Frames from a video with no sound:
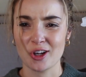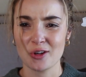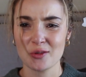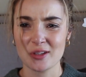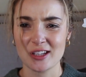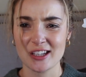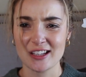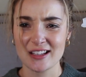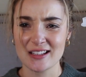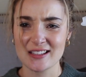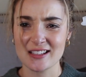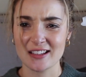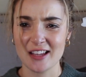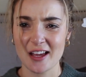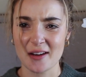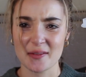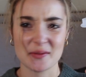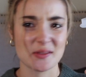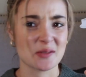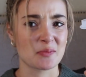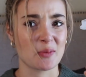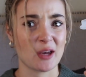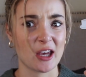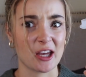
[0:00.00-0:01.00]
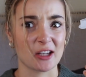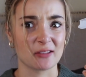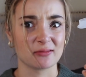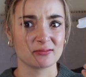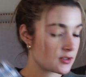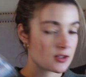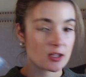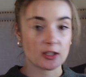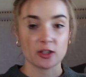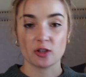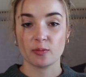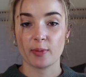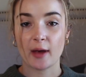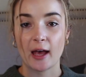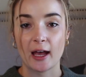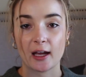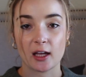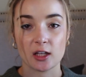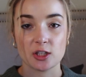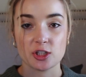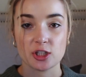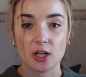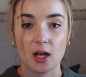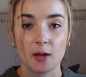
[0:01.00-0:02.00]
Low key, it's a lot of spit. So then you
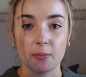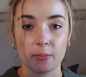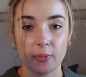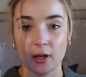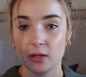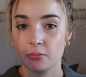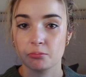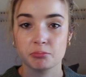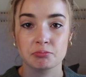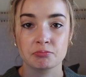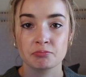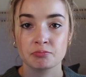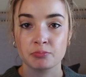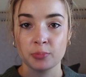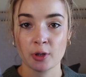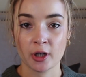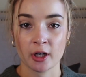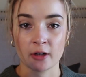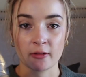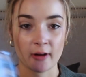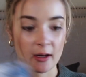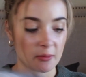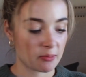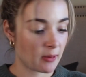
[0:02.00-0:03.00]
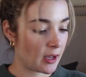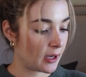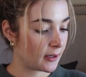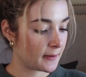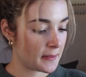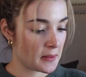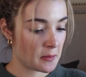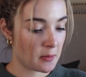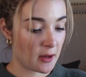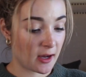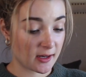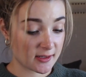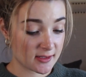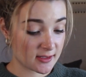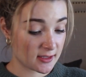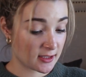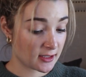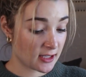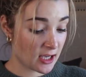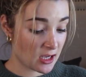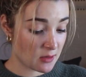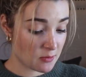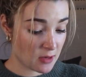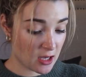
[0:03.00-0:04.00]
package it up and put it right back in the box that
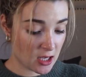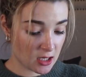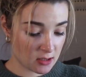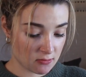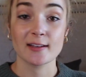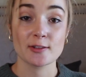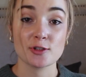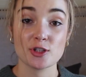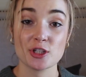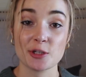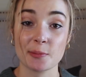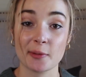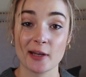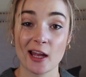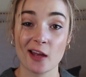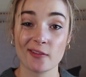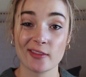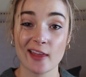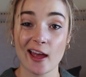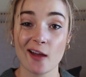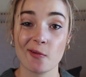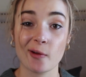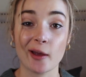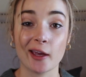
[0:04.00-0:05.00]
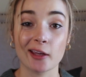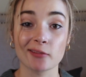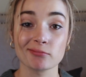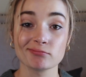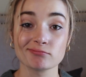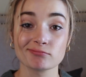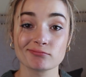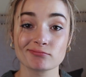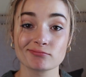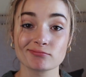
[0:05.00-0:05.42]
it came in and ship it out that way.